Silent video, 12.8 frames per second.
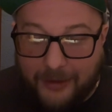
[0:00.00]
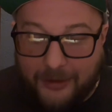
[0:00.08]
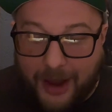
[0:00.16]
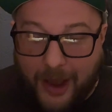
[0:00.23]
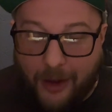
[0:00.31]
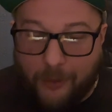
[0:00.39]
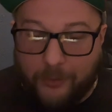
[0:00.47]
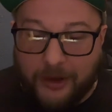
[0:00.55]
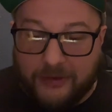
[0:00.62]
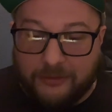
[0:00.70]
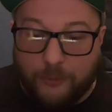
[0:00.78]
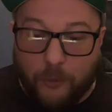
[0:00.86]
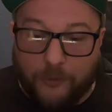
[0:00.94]
and
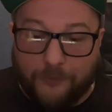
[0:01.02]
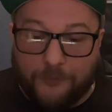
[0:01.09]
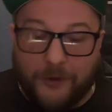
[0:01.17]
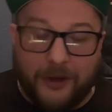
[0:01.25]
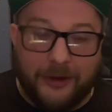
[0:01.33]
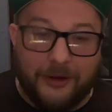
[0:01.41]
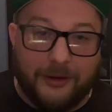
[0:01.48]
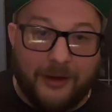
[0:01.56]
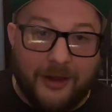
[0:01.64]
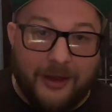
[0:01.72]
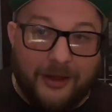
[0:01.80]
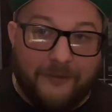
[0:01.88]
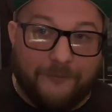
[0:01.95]
how it's more
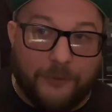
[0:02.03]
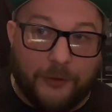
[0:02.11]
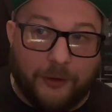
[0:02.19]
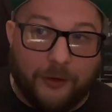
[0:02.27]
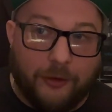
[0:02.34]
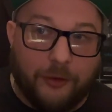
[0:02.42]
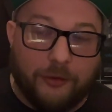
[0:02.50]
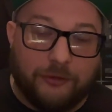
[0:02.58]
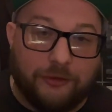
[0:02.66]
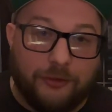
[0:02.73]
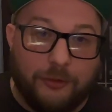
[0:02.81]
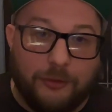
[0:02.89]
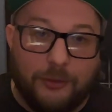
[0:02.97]
fun for
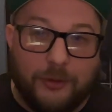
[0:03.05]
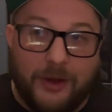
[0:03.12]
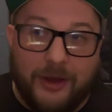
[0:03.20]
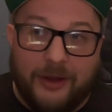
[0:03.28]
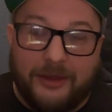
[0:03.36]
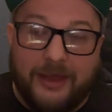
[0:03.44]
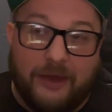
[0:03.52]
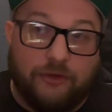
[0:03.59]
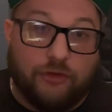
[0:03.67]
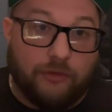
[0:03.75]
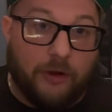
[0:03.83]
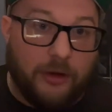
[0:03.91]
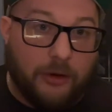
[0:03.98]
her to
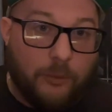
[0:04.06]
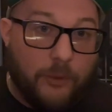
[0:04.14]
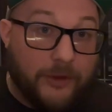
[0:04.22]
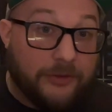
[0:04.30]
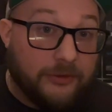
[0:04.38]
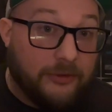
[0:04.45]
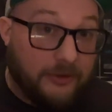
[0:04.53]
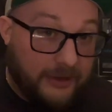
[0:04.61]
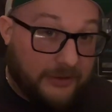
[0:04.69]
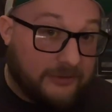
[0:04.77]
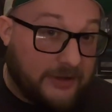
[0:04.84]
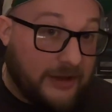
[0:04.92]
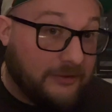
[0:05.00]
get drunk with,
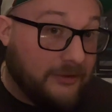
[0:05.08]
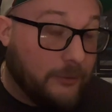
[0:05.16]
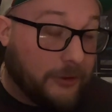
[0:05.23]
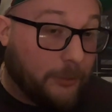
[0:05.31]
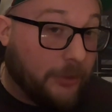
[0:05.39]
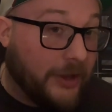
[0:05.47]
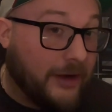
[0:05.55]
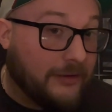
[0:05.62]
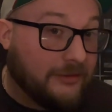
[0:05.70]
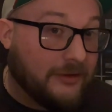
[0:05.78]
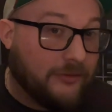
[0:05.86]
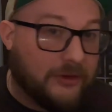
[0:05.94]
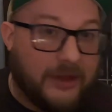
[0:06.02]
like, Stacy with a
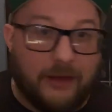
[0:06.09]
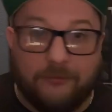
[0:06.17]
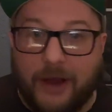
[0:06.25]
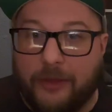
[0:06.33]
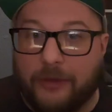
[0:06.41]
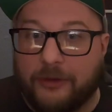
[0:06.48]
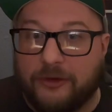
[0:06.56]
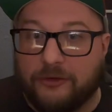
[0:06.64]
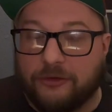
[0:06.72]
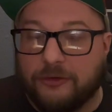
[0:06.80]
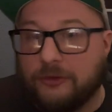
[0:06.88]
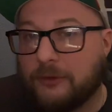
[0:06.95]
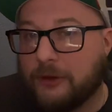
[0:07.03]
plan and stuff like that rather
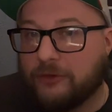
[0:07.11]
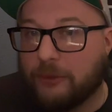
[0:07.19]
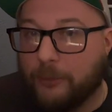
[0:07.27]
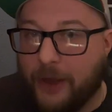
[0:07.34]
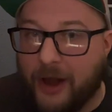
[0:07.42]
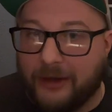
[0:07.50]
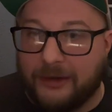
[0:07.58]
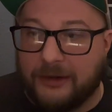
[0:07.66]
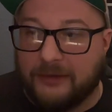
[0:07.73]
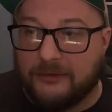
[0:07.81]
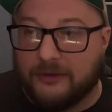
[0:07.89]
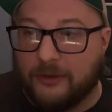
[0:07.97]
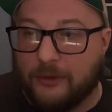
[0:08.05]
than just use it because her body
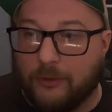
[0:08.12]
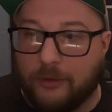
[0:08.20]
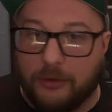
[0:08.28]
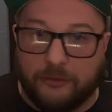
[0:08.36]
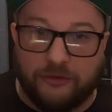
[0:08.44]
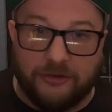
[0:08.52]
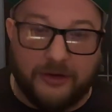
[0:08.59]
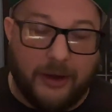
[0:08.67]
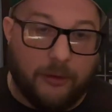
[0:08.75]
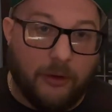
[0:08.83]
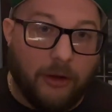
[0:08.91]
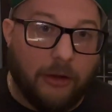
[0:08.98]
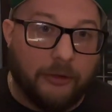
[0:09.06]
needs it or she's
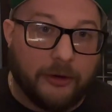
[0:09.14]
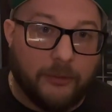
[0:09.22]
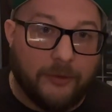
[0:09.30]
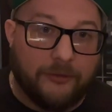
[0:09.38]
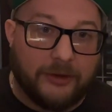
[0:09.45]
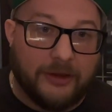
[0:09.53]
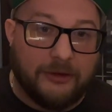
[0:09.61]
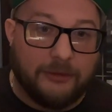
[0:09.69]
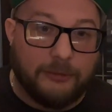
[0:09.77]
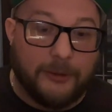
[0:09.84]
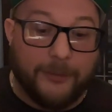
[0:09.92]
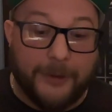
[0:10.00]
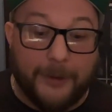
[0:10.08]
an alcoholic or whatever the
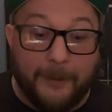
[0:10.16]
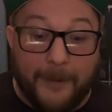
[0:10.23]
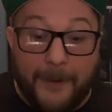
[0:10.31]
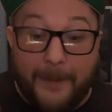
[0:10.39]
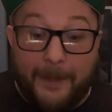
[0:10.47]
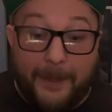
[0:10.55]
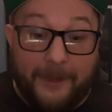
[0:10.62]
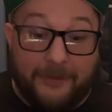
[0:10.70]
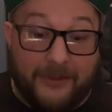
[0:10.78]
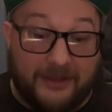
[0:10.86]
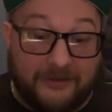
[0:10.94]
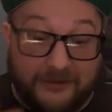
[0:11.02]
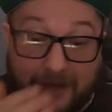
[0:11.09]
case may be.
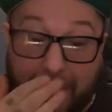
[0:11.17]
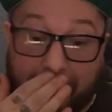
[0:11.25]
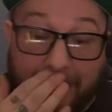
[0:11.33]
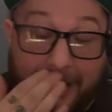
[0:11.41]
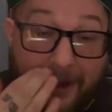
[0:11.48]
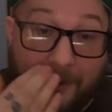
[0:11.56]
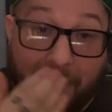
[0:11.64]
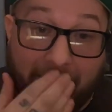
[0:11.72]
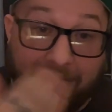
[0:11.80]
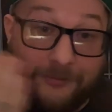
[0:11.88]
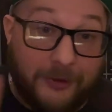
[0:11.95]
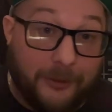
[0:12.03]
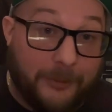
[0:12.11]
That's exactly how
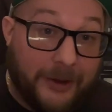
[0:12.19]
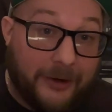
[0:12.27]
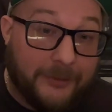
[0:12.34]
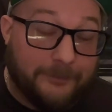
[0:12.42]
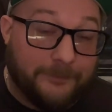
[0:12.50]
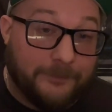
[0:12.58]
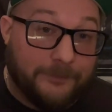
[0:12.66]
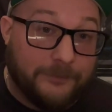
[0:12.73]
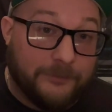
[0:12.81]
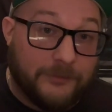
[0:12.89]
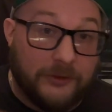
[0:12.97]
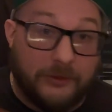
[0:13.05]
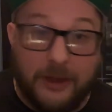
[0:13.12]
I felt about it.
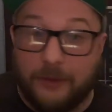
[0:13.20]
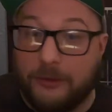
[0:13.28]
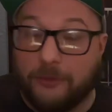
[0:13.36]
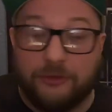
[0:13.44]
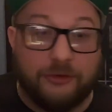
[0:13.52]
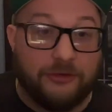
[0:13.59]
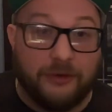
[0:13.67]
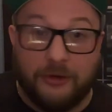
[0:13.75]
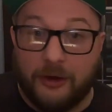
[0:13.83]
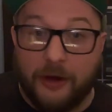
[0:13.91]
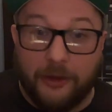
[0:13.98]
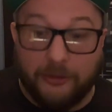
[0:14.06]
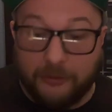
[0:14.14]
So that was just
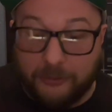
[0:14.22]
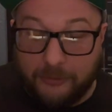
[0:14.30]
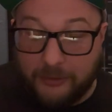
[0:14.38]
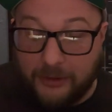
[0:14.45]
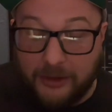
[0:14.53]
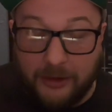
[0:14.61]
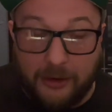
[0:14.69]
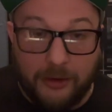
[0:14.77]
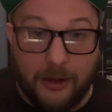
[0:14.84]
another